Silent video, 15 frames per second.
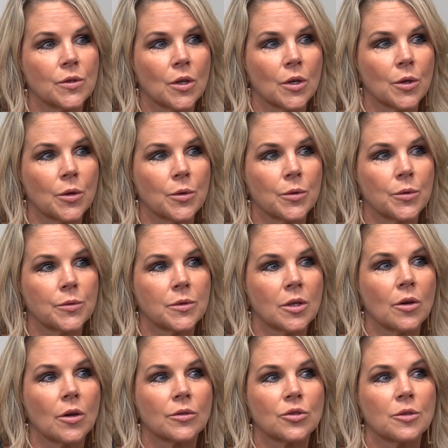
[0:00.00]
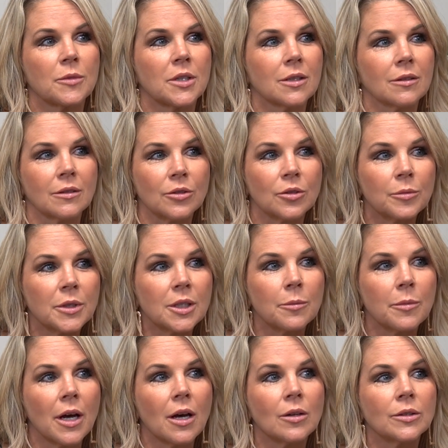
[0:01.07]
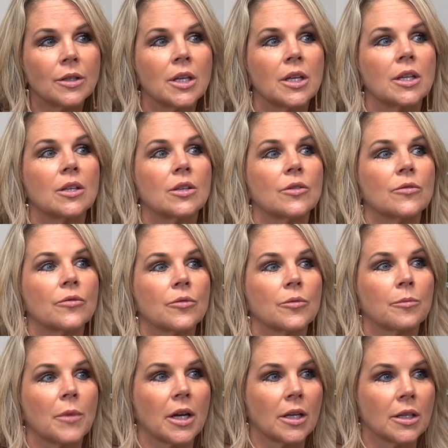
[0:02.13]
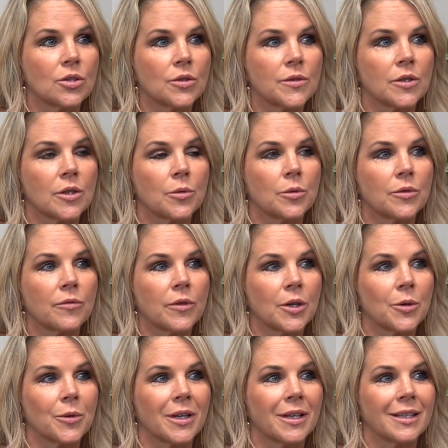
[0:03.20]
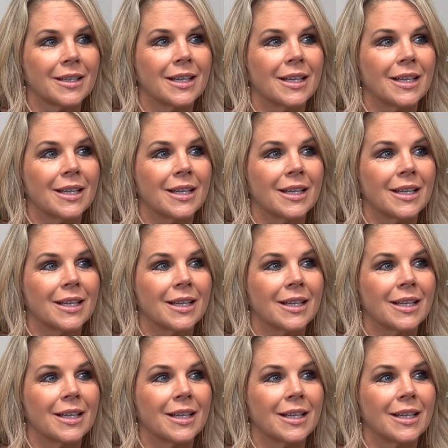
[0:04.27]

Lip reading: So talk to me a little bit about, if my agents go with Fairway,